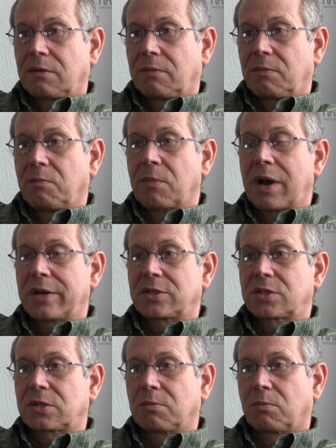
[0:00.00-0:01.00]

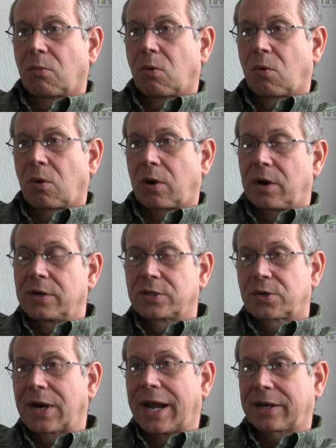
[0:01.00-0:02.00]
much more
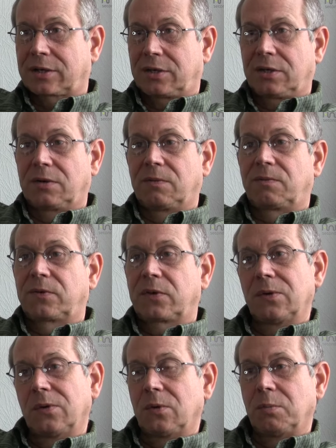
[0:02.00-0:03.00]
attractive
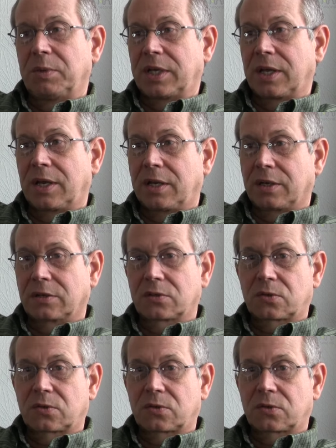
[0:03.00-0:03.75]
to beginning